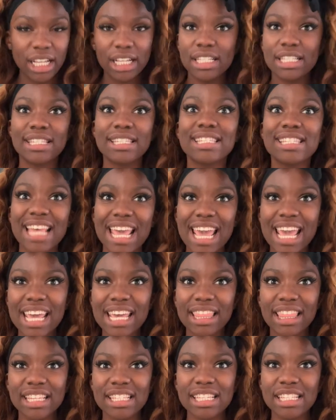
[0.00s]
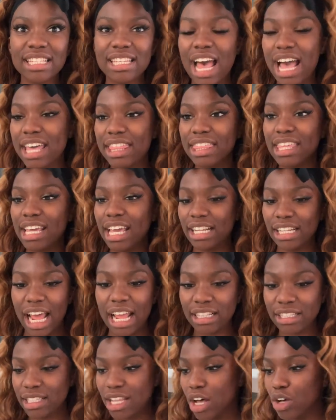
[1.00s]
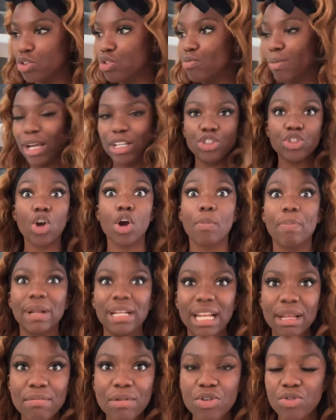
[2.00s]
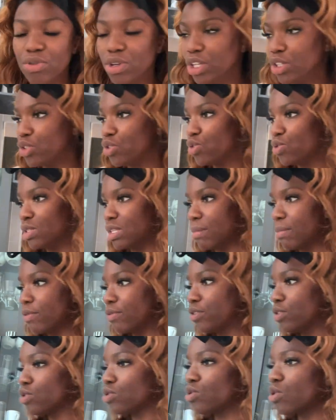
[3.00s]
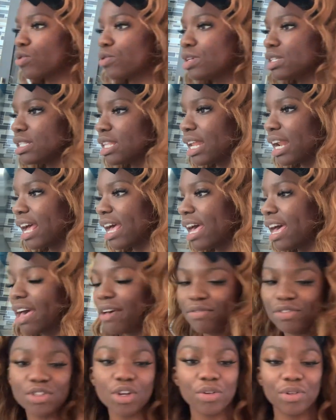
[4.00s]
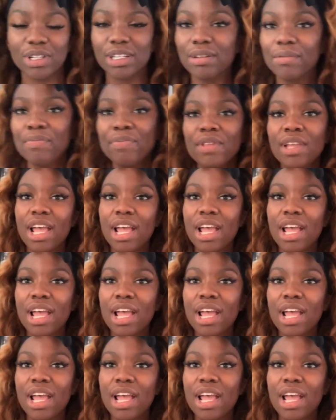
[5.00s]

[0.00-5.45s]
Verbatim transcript: say this entire thing and, and tell you my shock, but let me read you some of the stories that I have. Sorry.